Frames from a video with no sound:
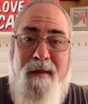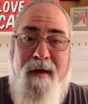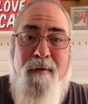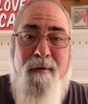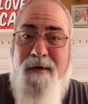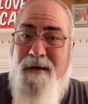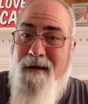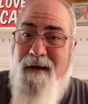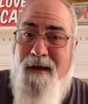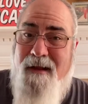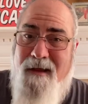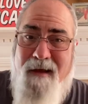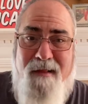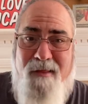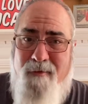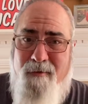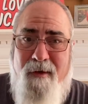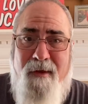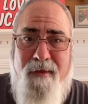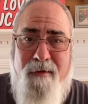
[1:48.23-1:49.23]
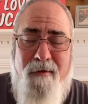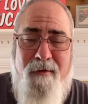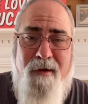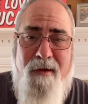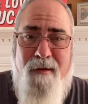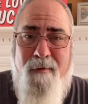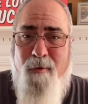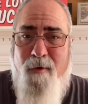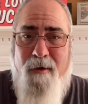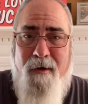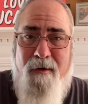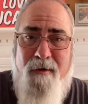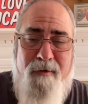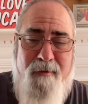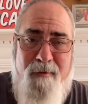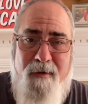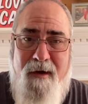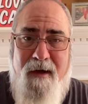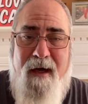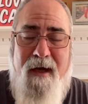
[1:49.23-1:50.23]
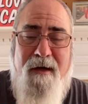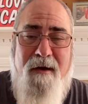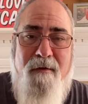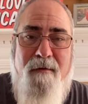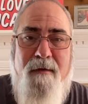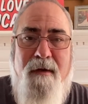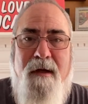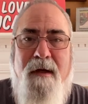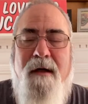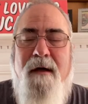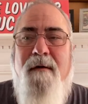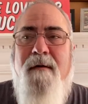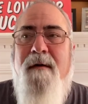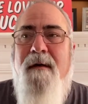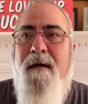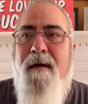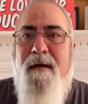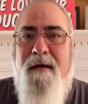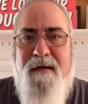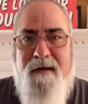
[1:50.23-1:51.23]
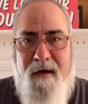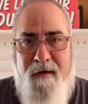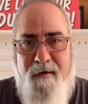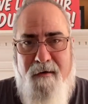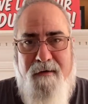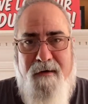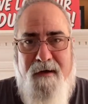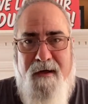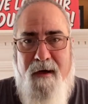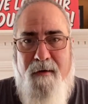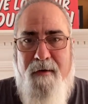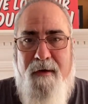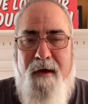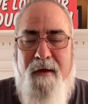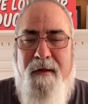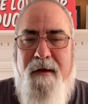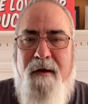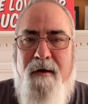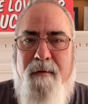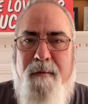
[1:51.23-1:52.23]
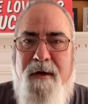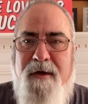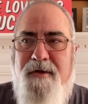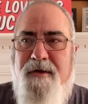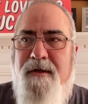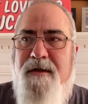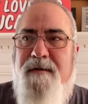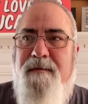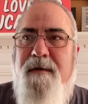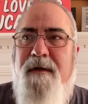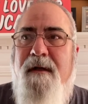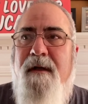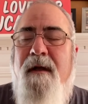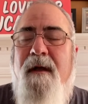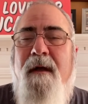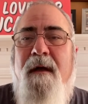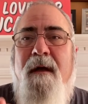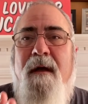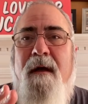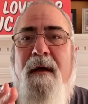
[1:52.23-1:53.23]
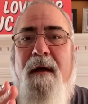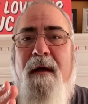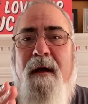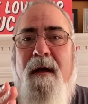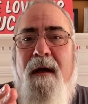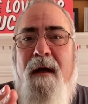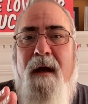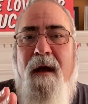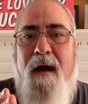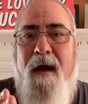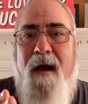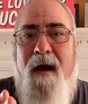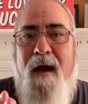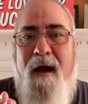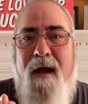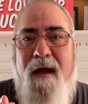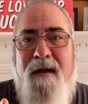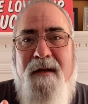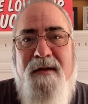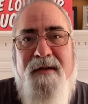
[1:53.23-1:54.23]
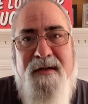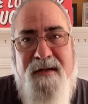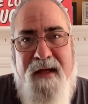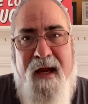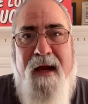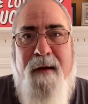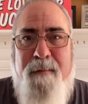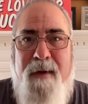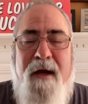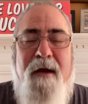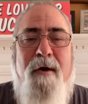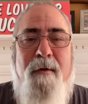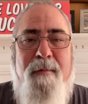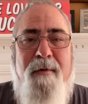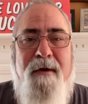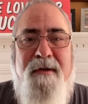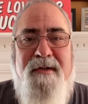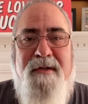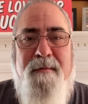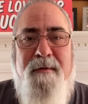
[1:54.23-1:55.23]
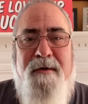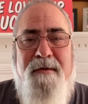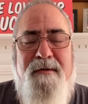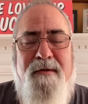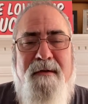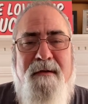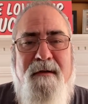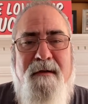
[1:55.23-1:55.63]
They went to, I think, 3:30 in the morning or 3. I don't, it's kind of hard to tell with all the intermissions, but stand by your principles.